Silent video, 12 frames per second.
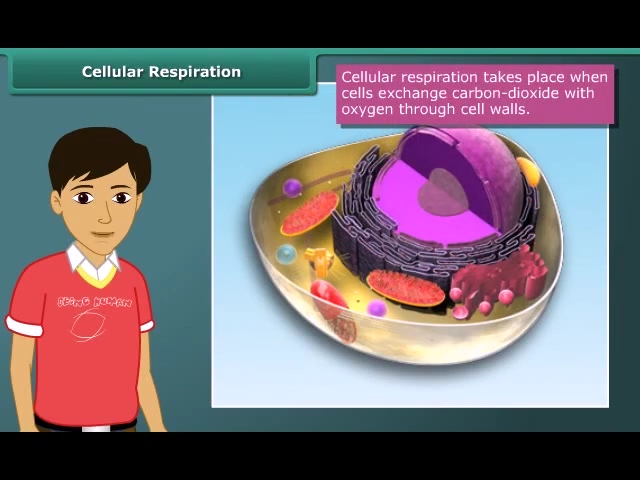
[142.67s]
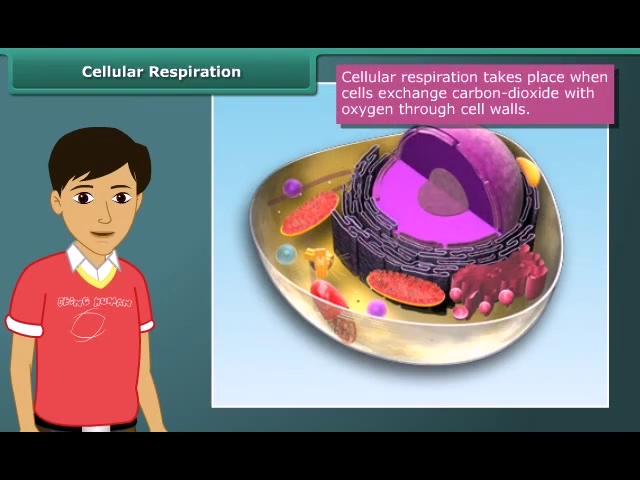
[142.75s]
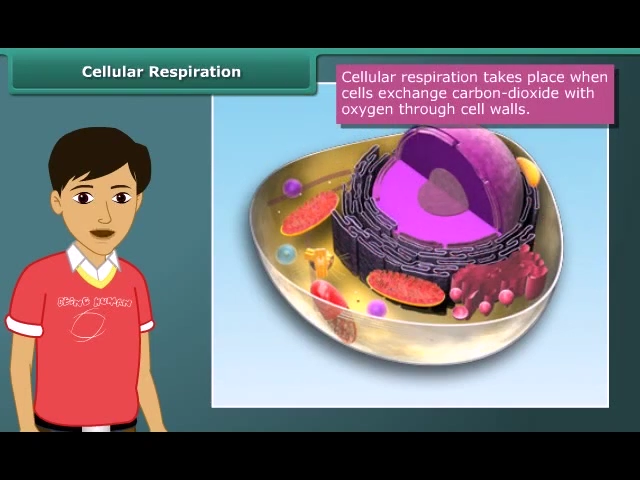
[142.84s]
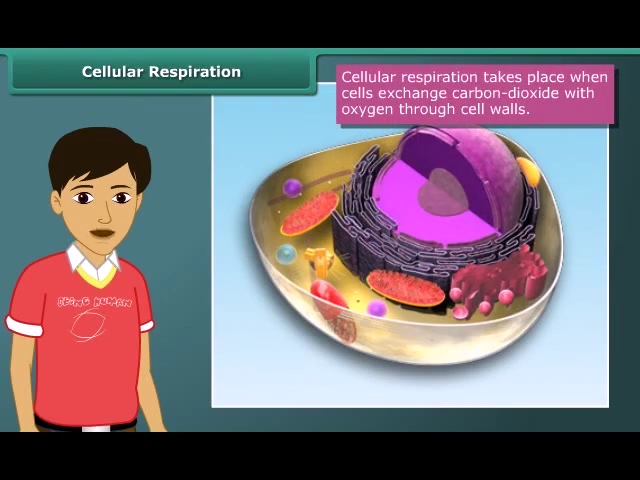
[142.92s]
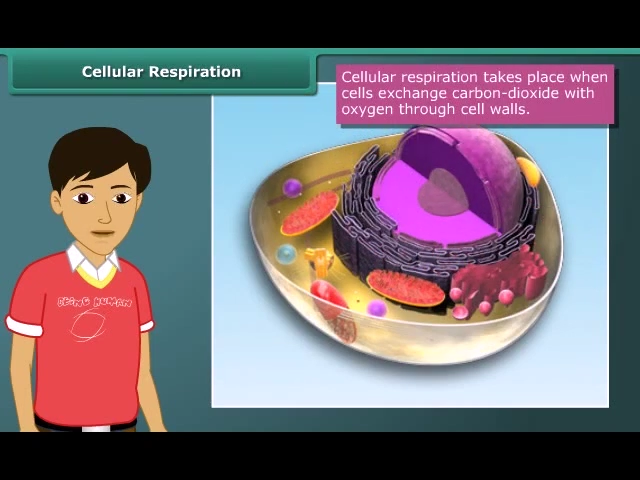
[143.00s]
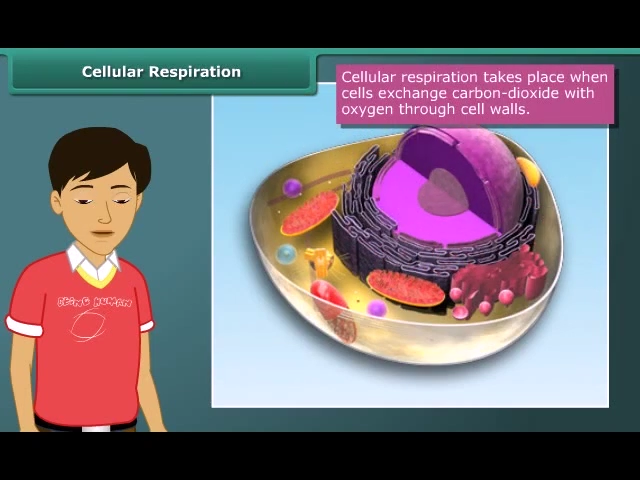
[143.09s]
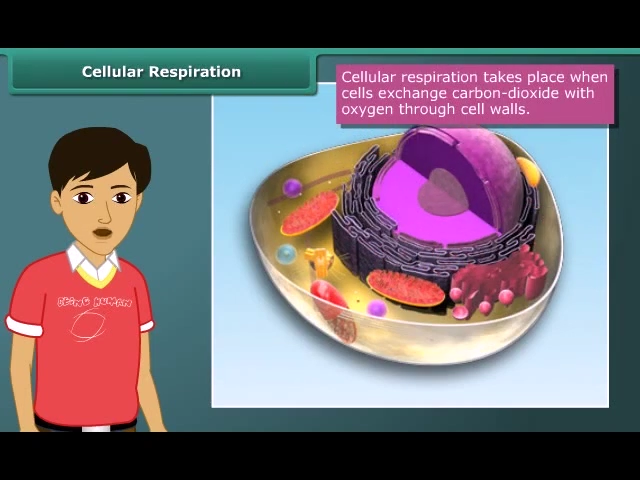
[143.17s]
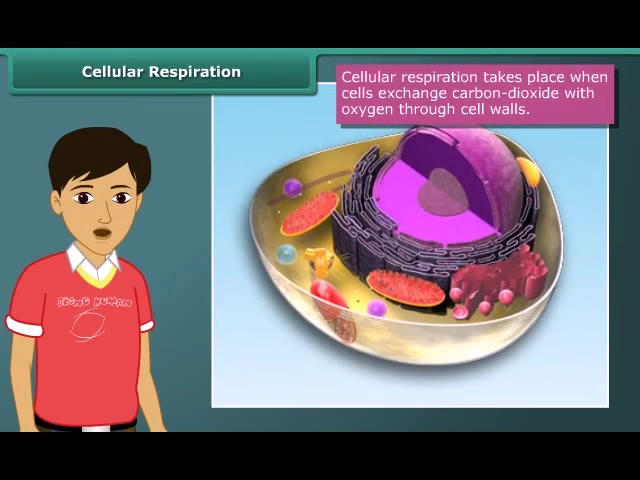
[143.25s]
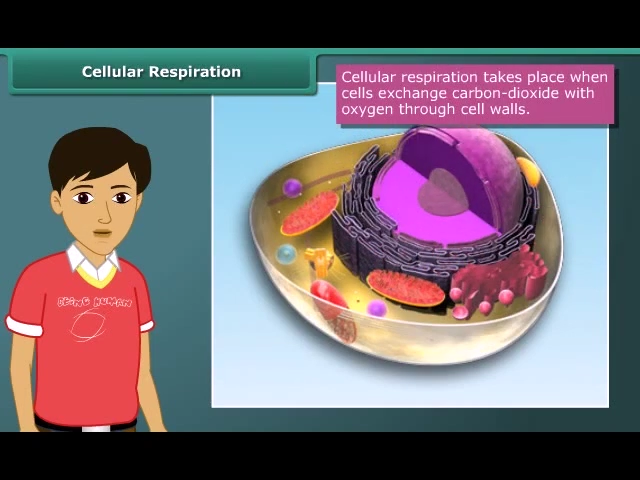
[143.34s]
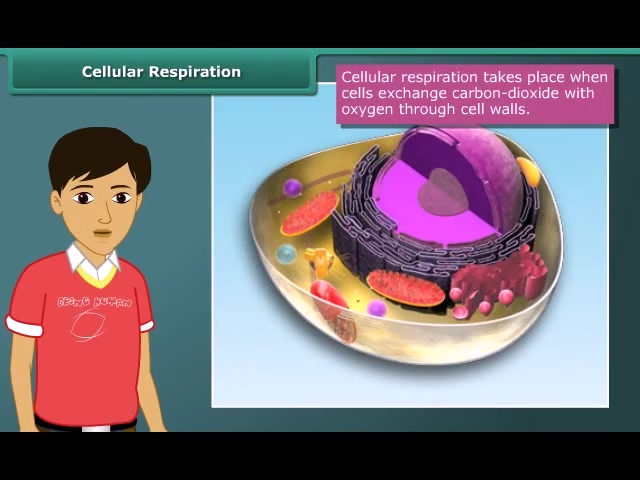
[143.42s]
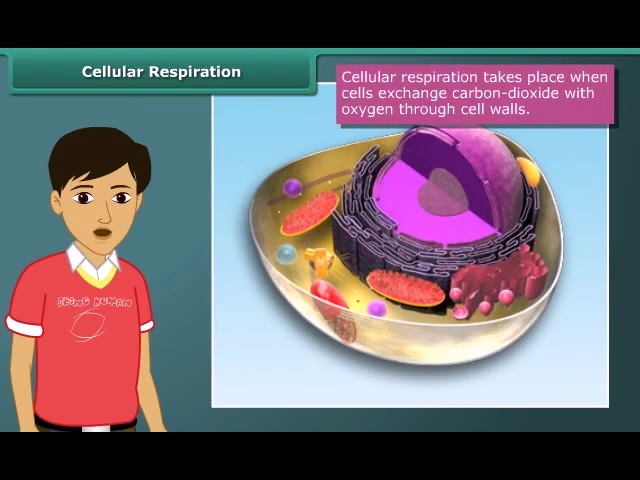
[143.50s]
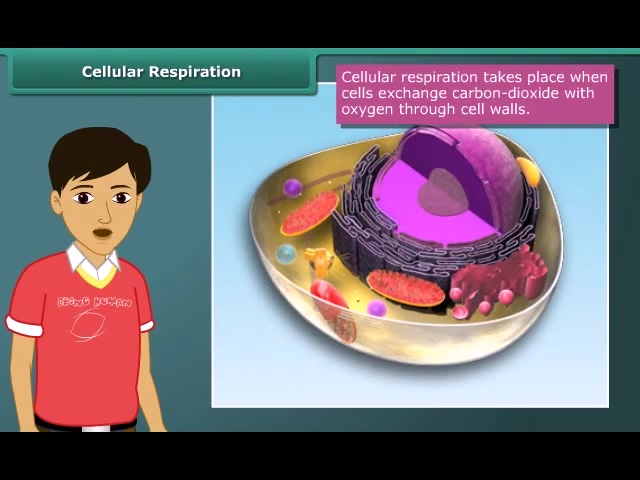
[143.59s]
carbon
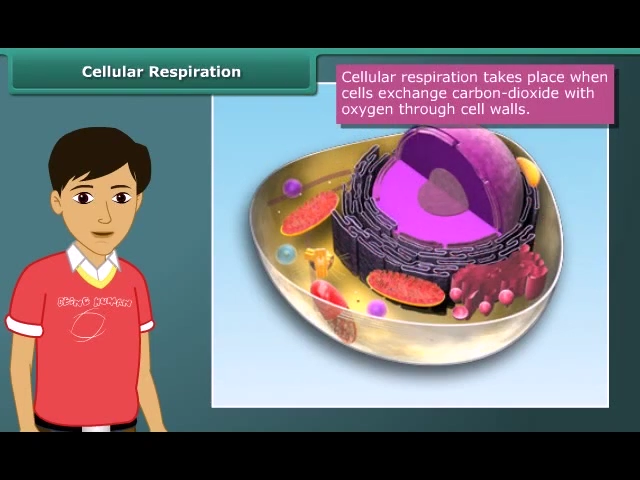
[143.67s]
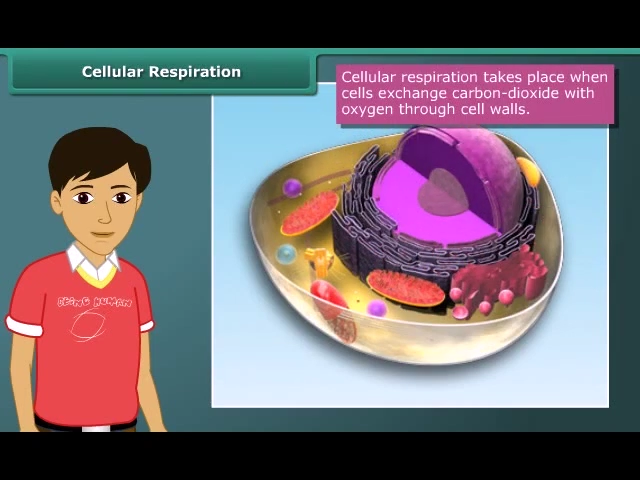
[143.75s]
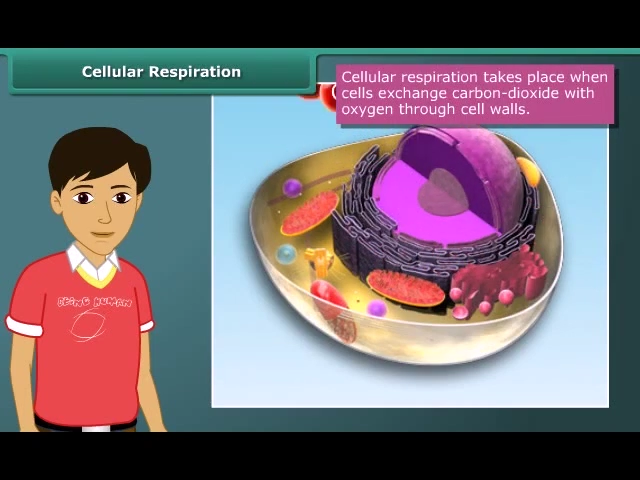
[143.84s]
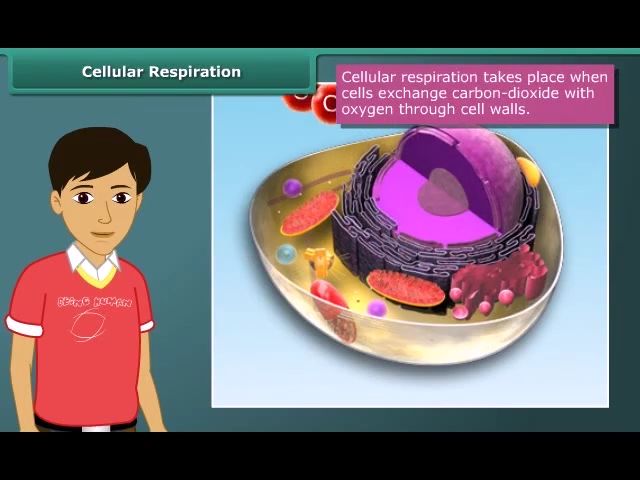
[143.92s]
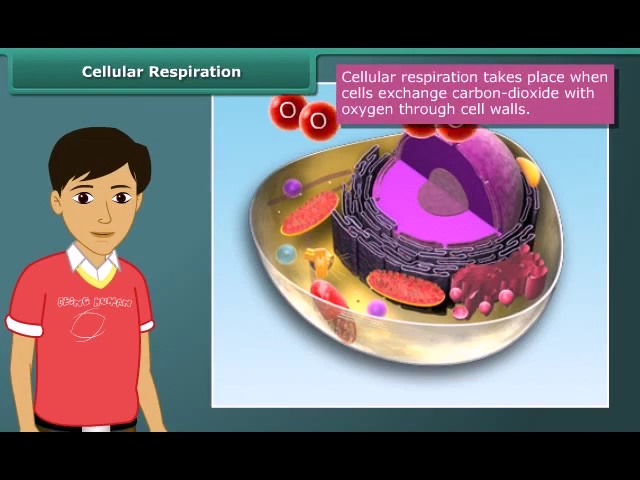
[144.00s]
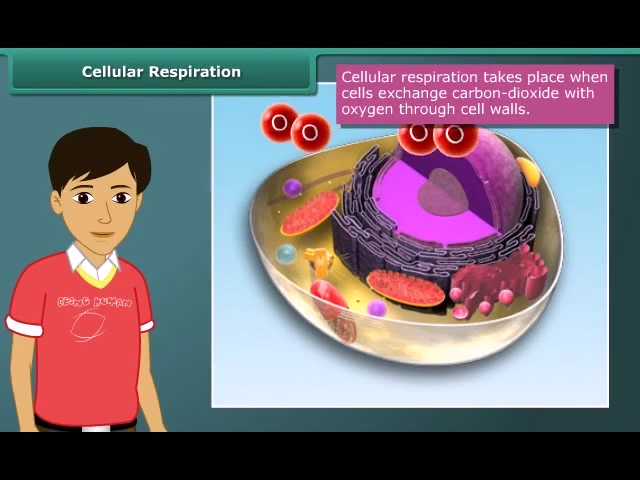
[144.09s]
dioxide